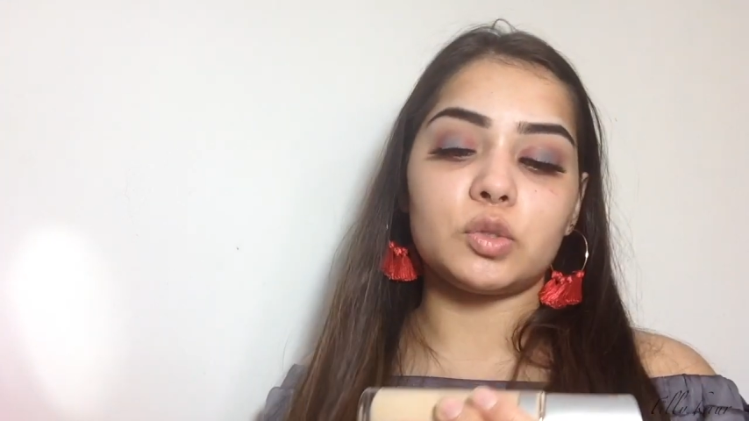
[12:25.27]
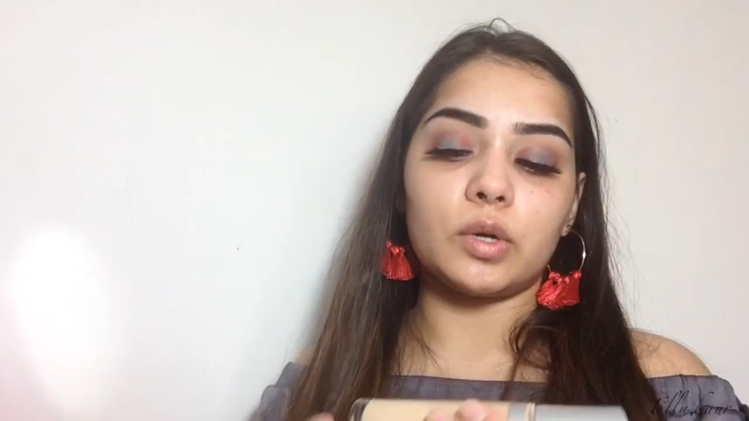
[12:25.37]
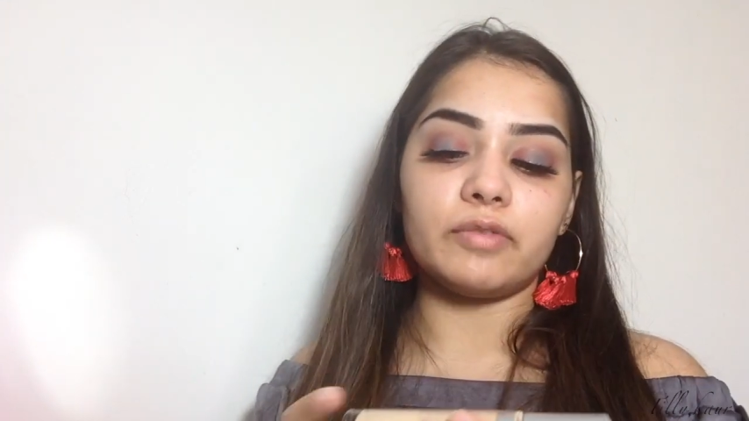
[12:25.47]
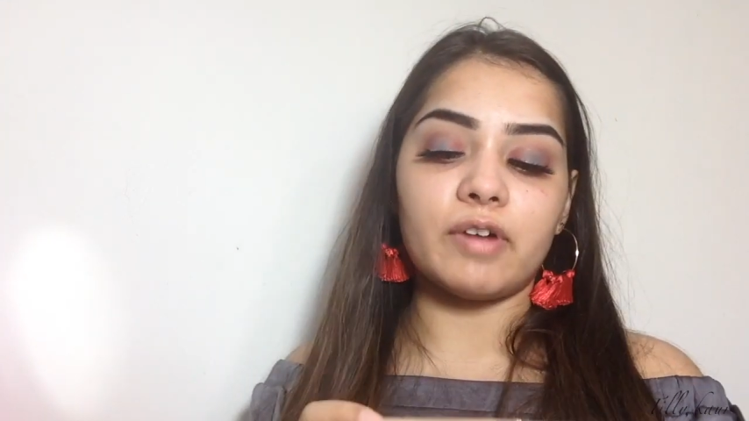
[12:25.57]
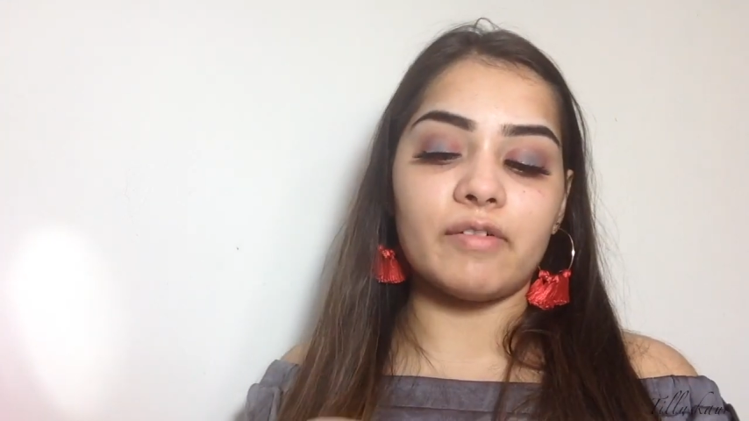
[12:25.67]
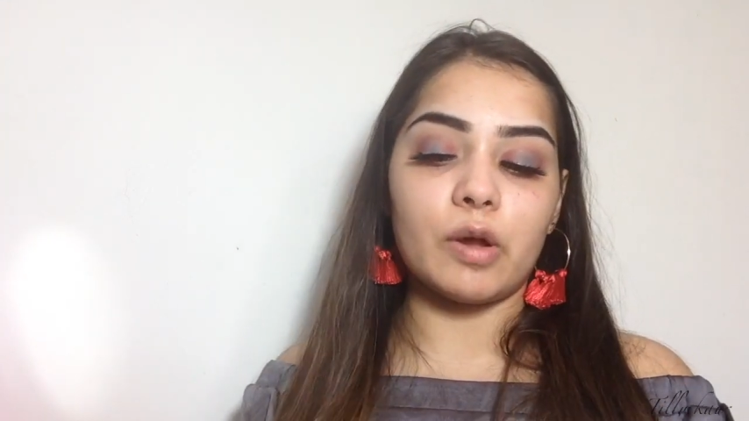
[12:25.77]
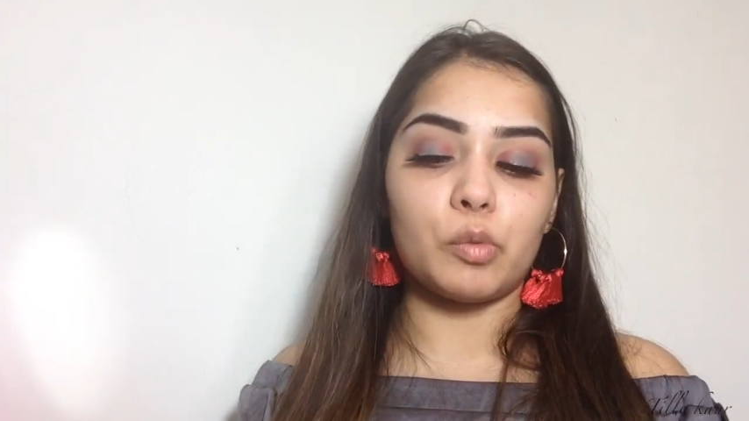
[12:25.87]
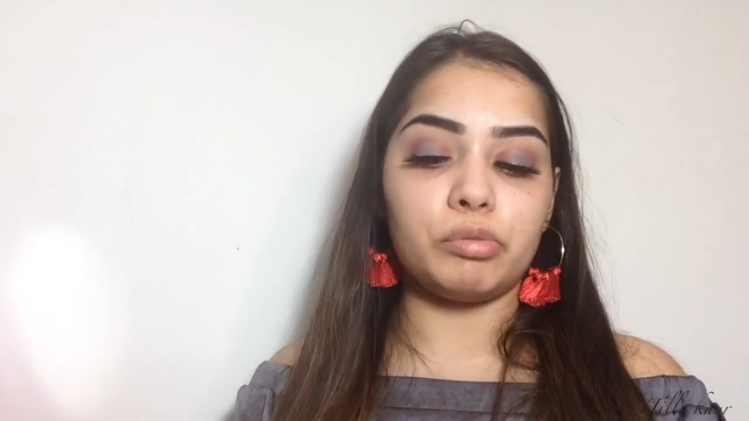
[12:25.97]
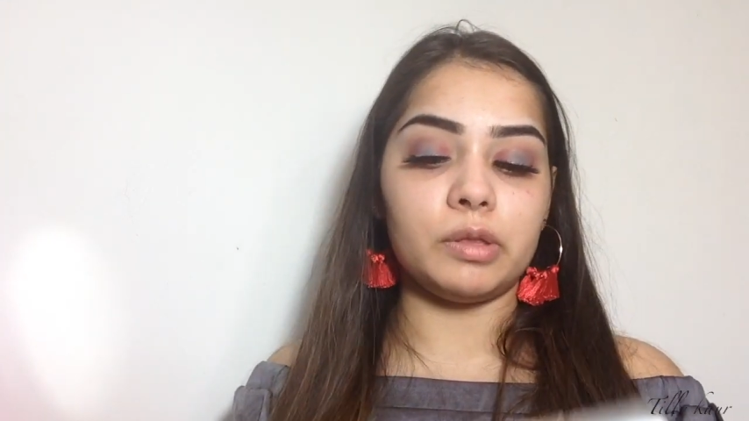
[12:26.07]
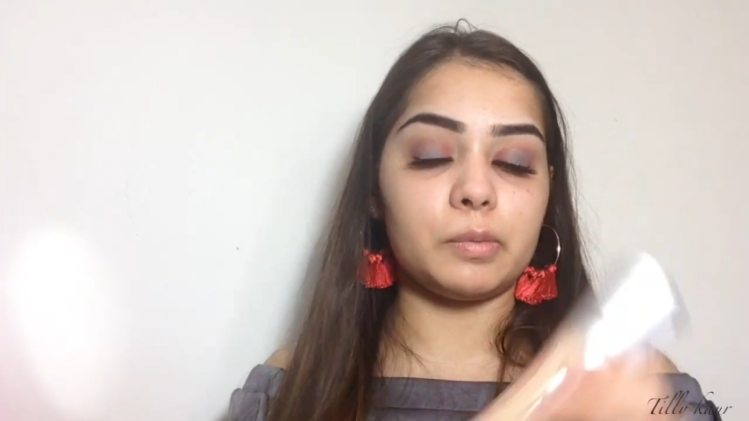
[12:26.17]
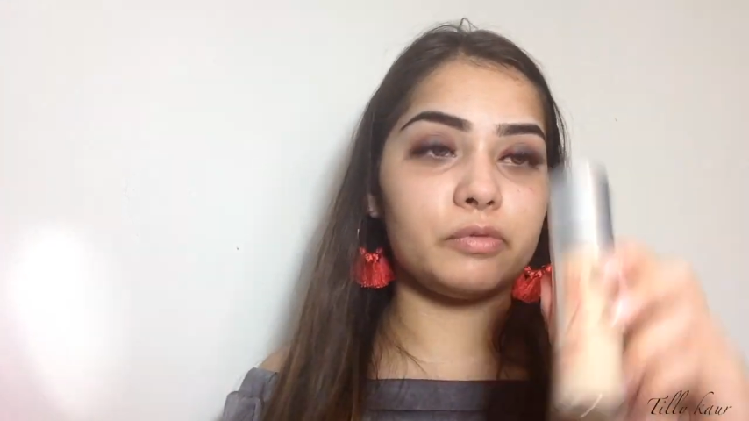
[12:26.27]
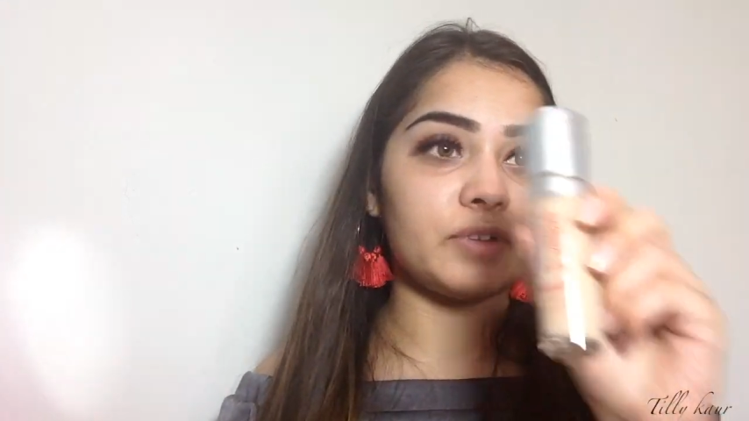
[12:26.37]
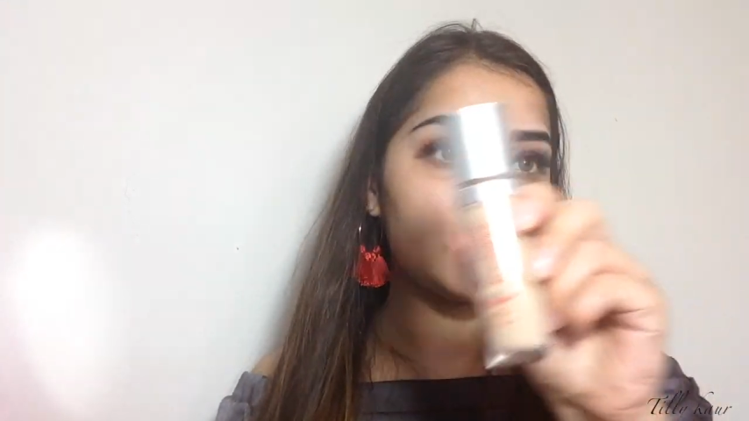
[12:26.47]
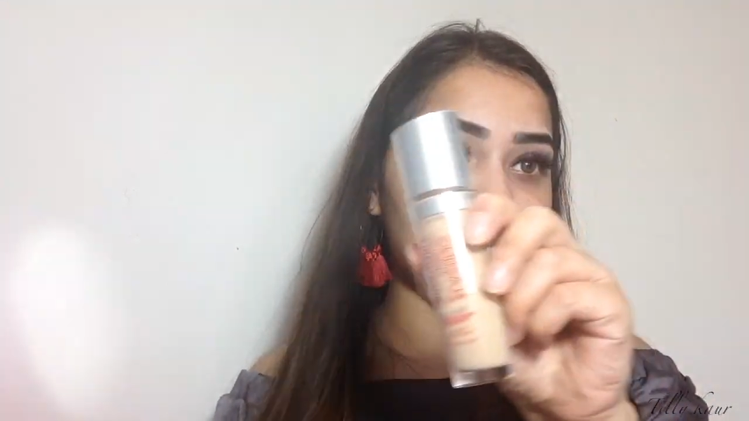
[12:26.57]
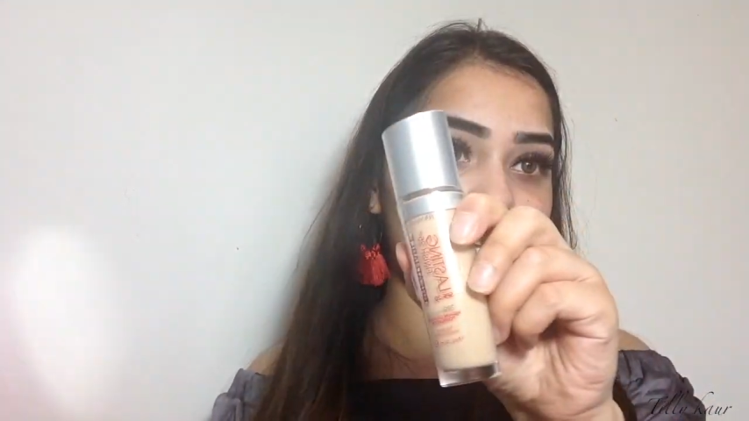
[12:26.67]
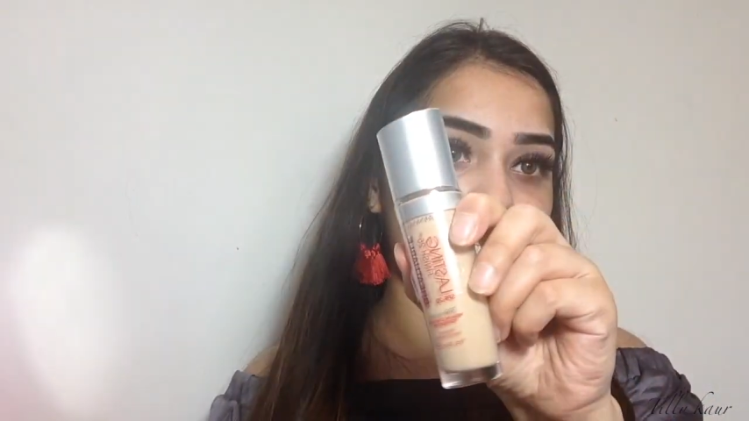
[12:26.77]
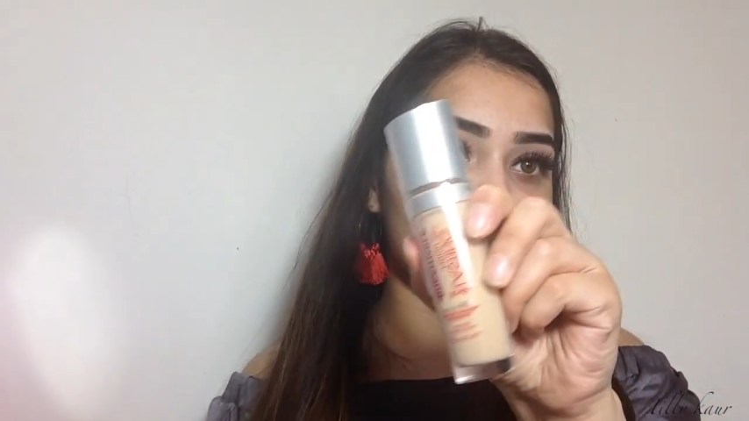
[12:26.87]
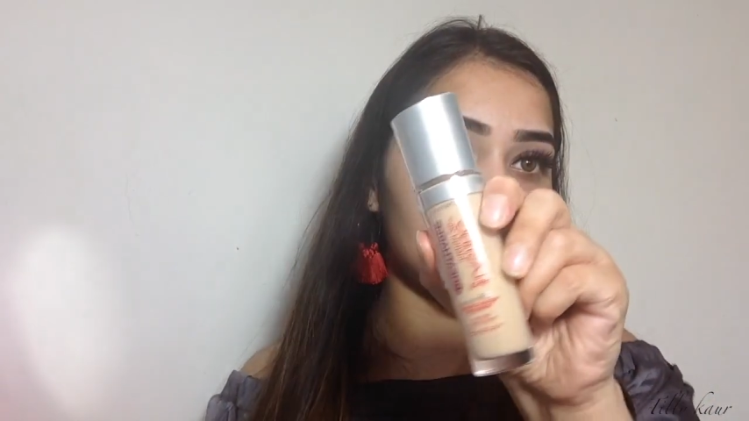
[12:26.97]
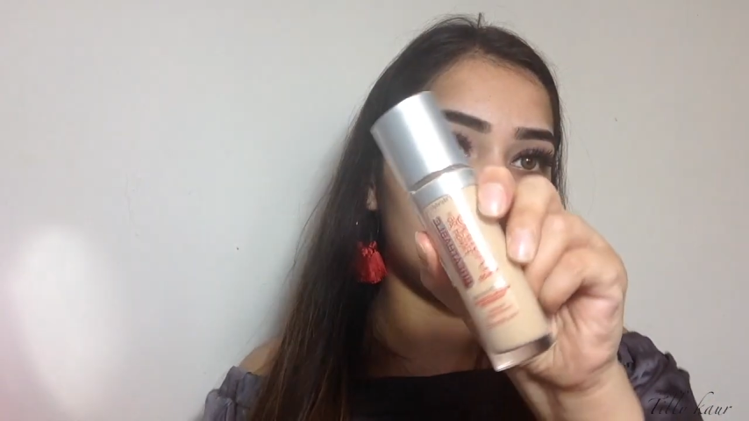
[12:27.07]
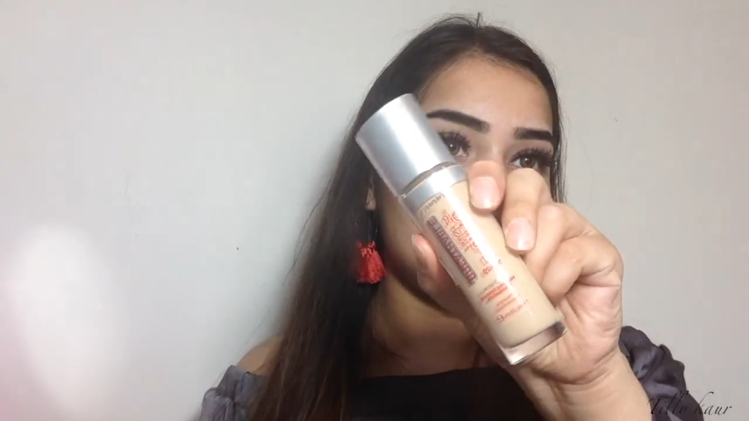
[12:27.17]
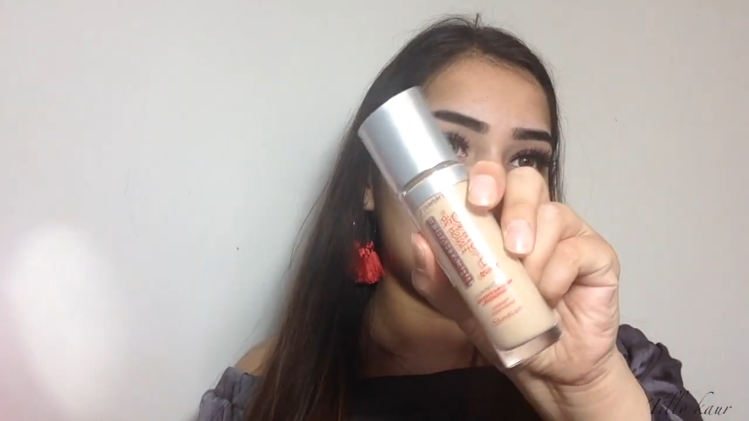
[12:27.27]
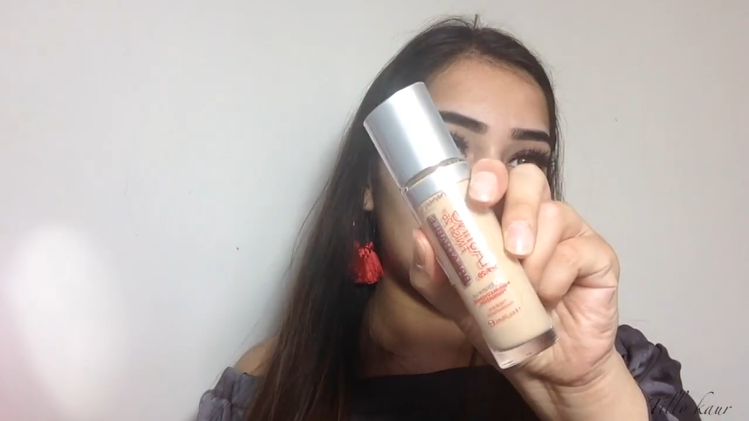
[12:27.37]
25-Hour Breathable Foundation.